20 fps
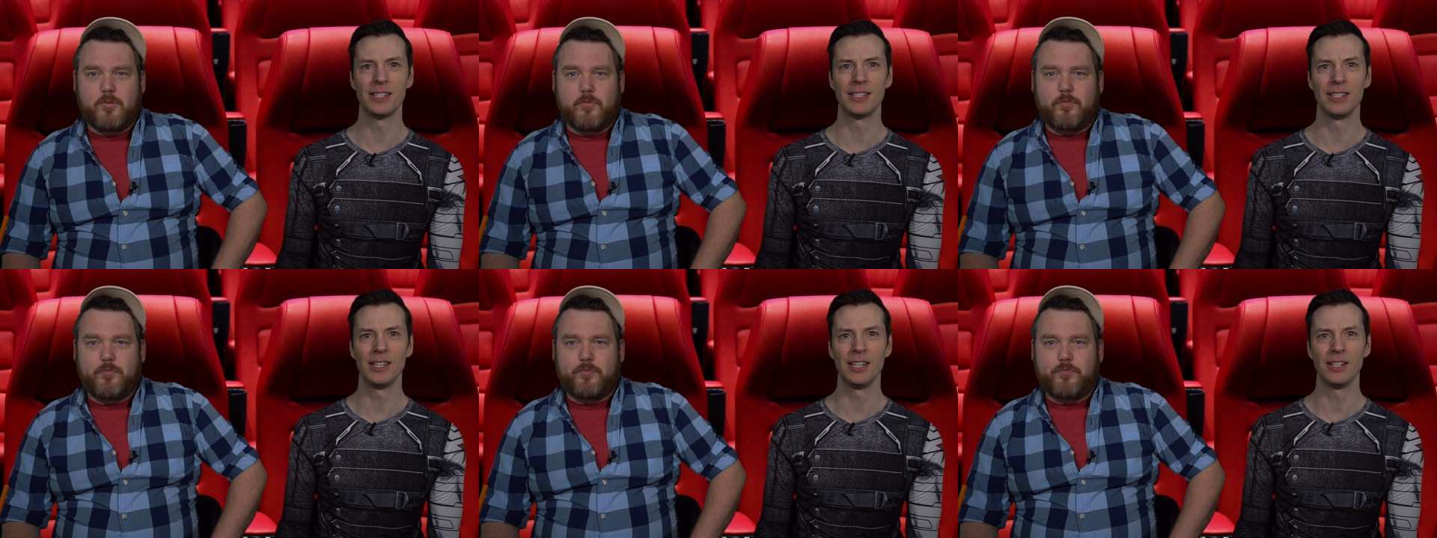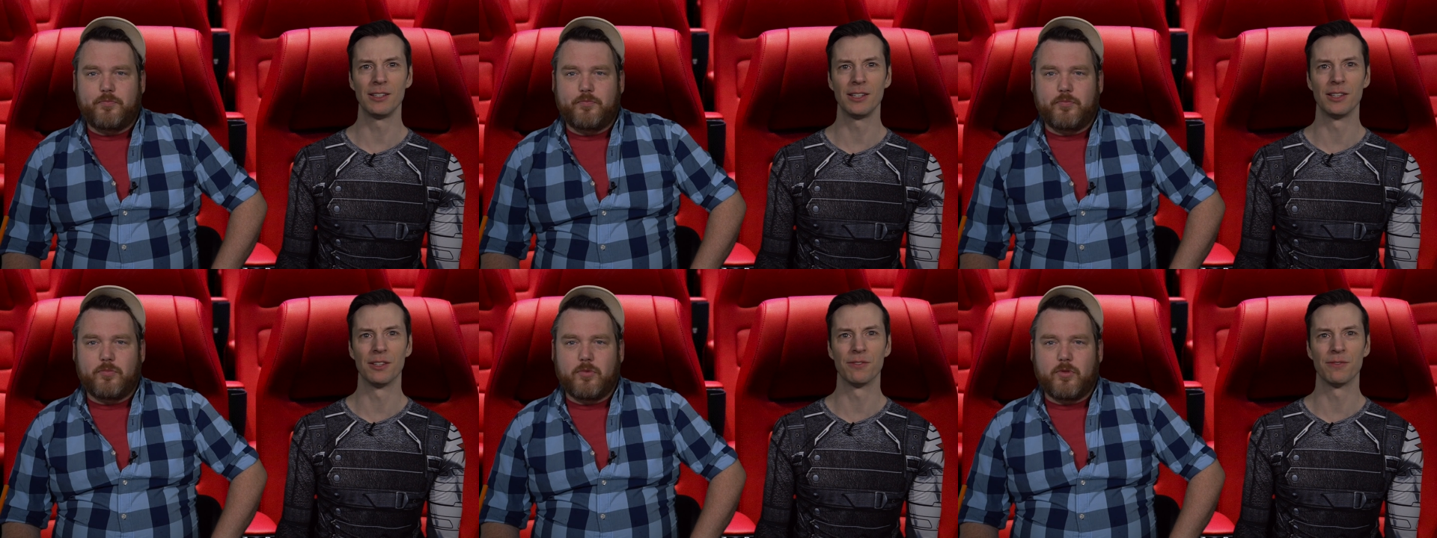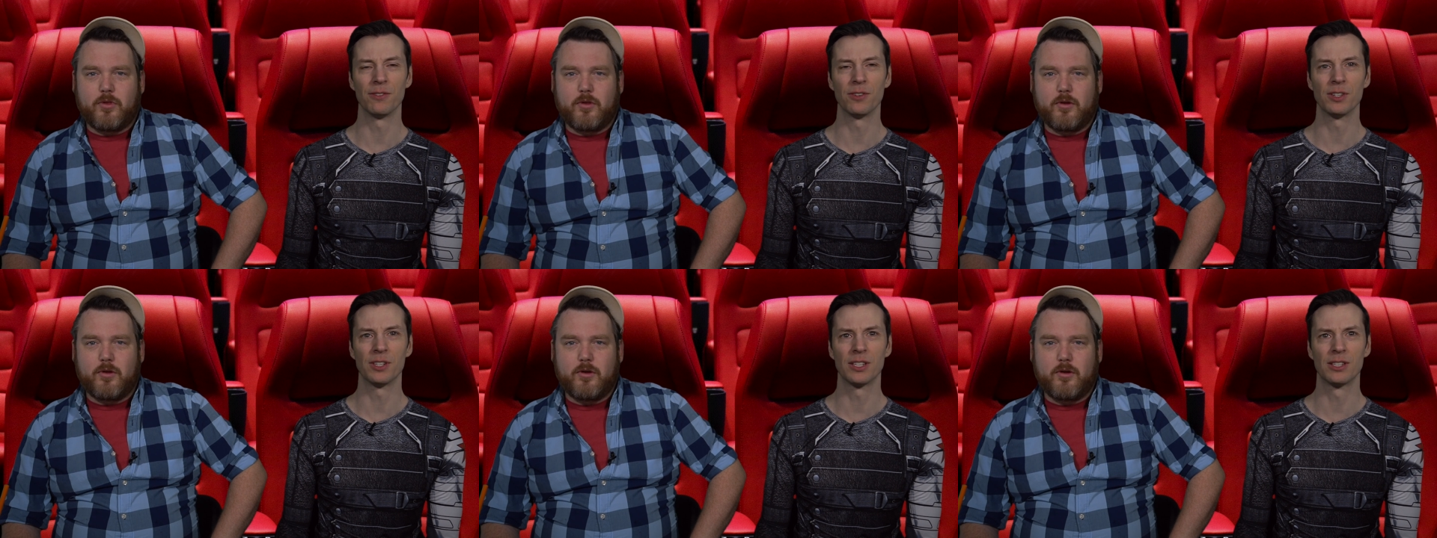Speaker 1: scene in
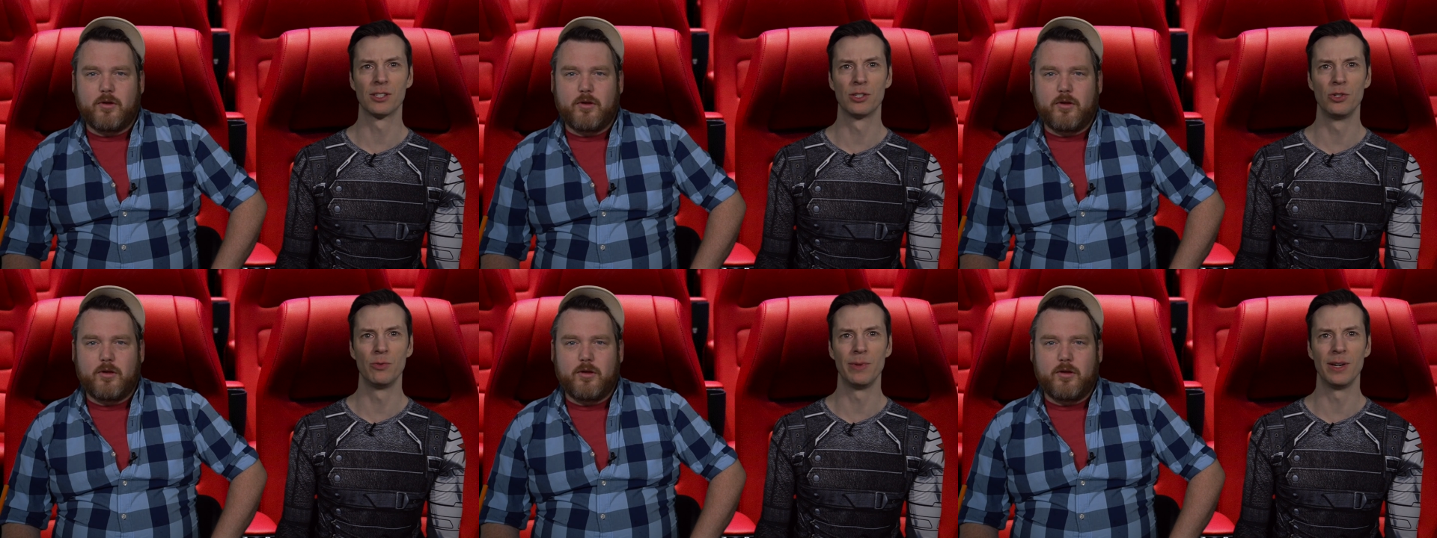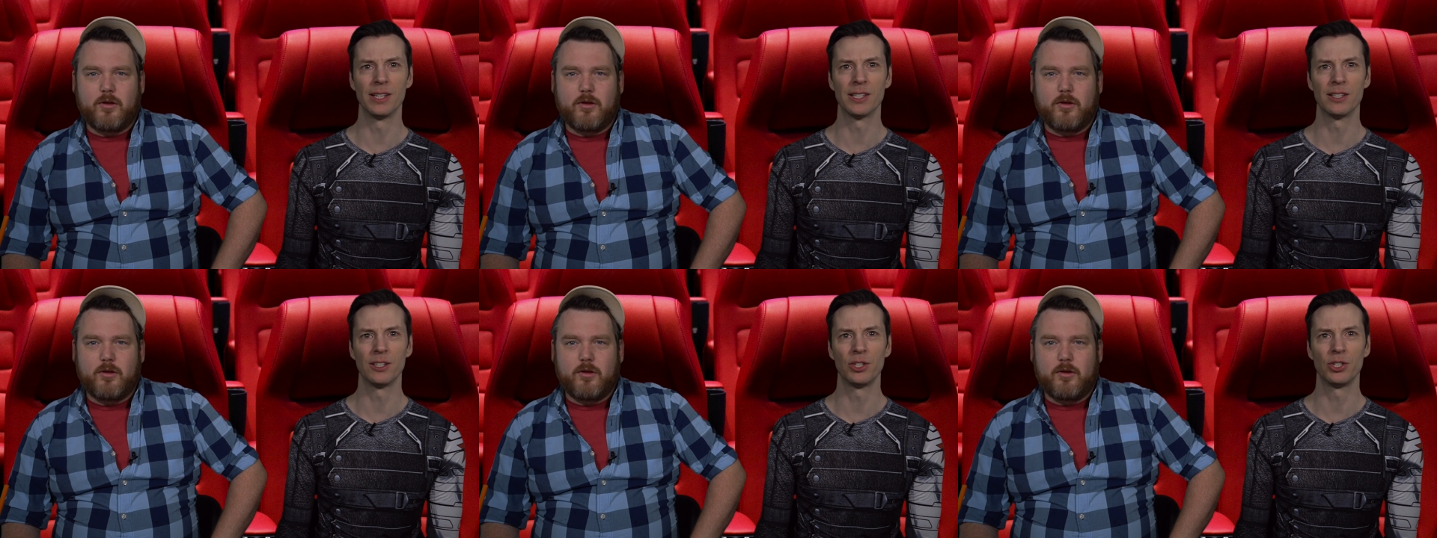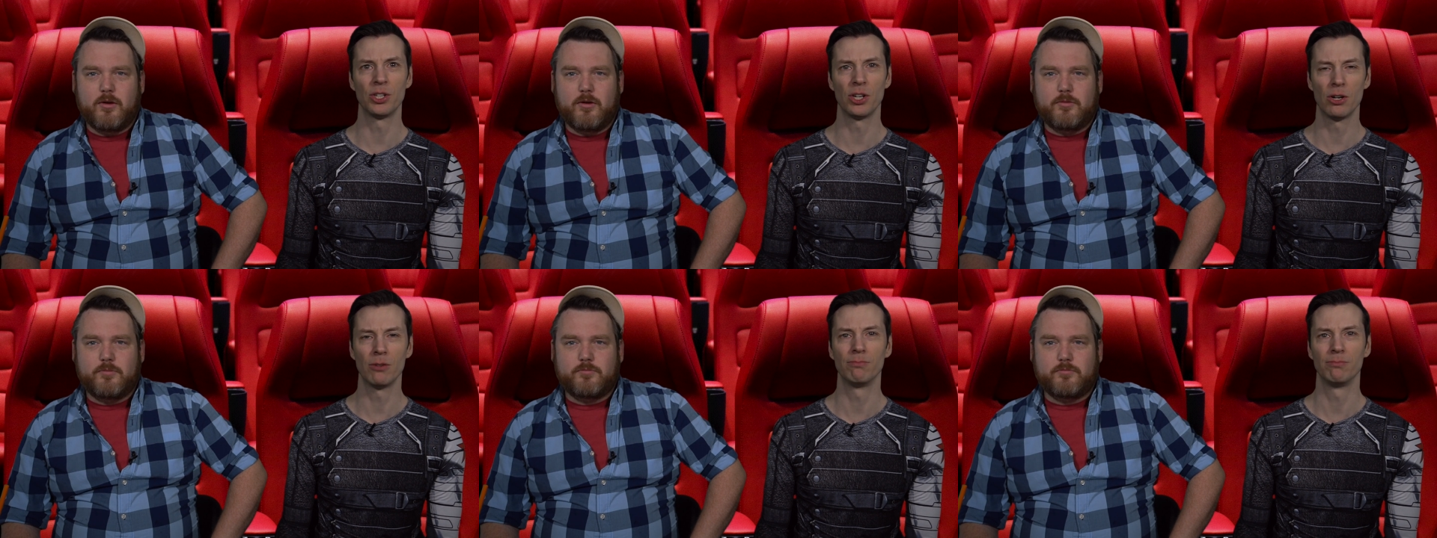the first two minutes of
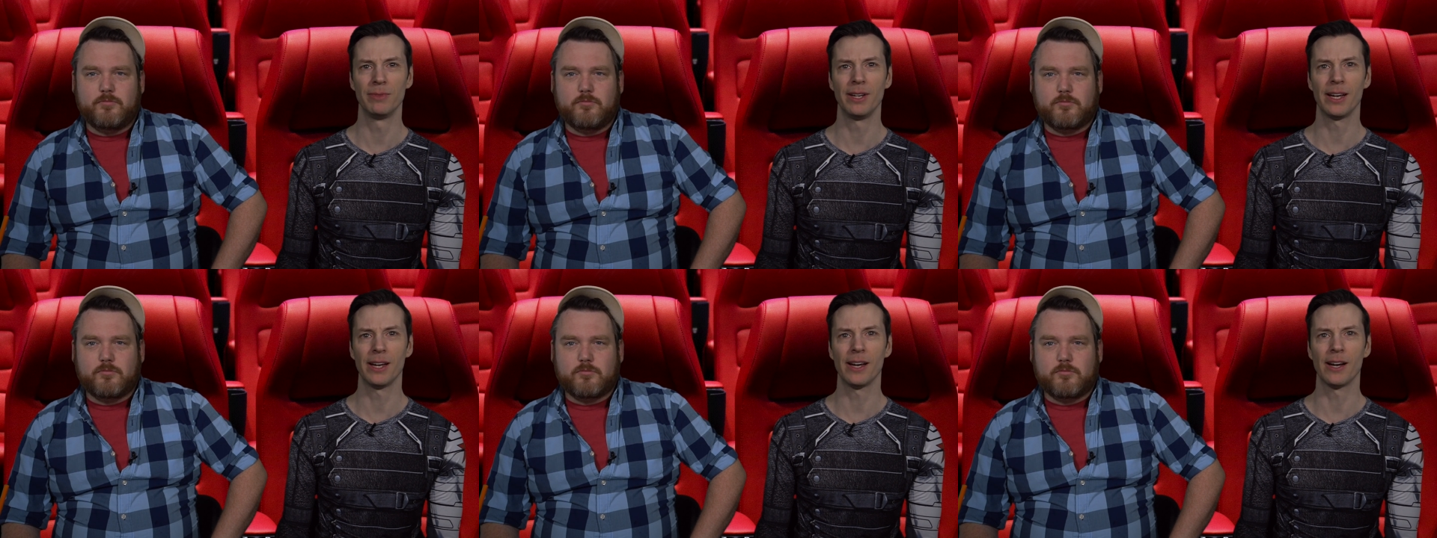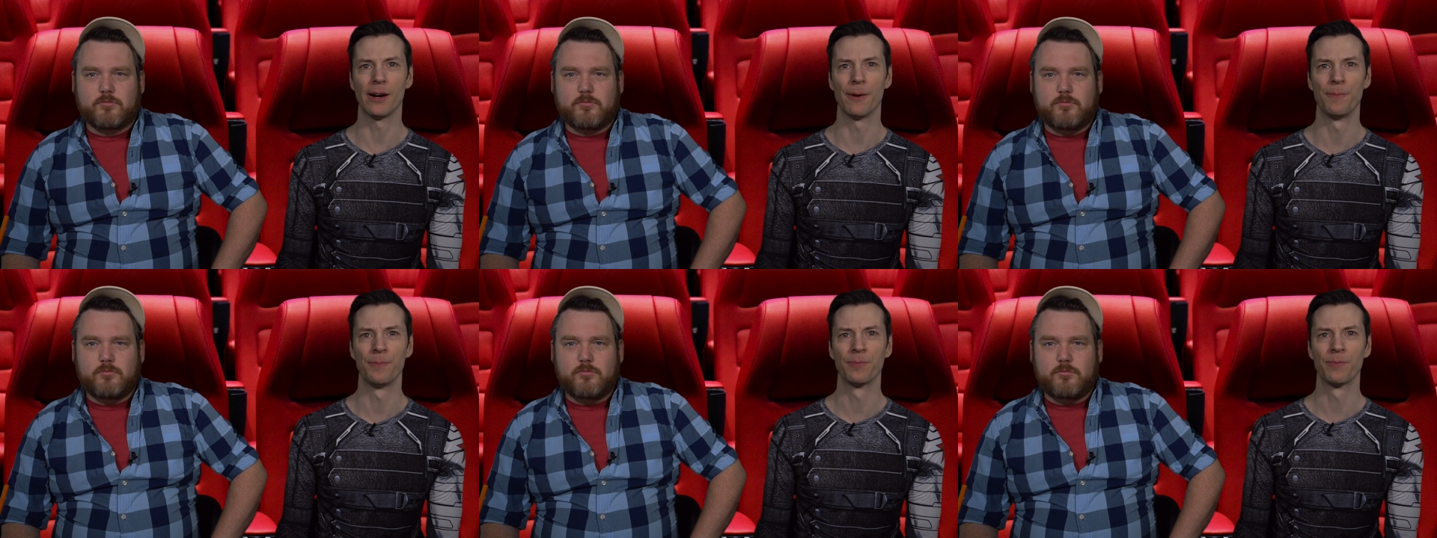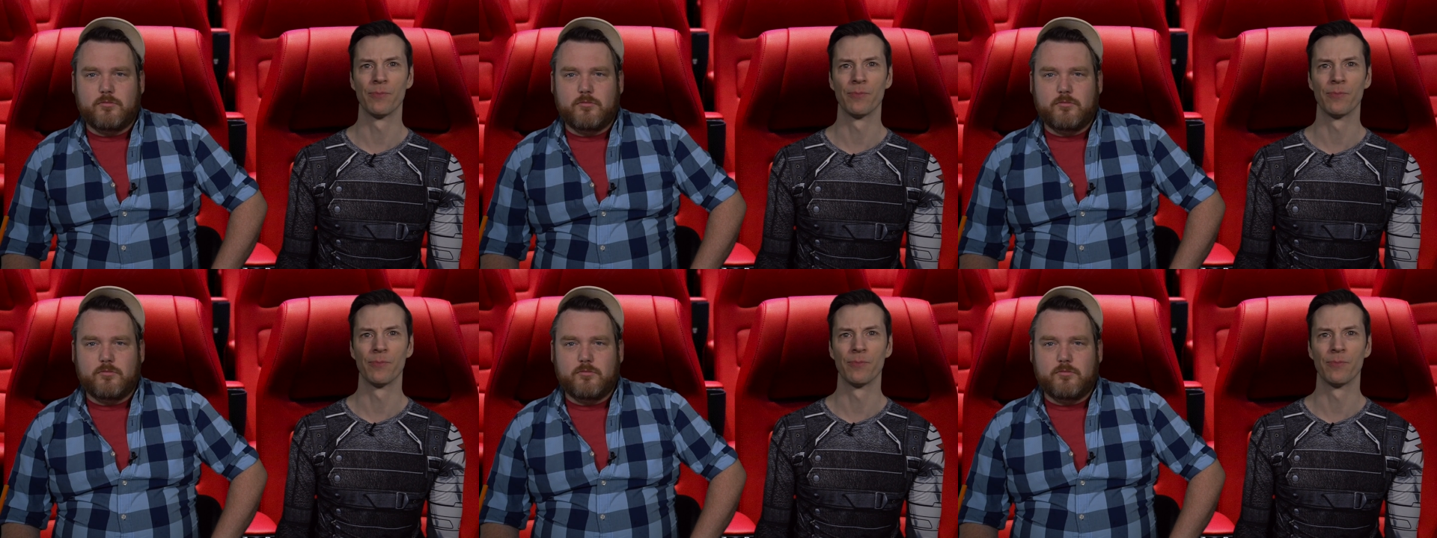the show. Yeah, yeah.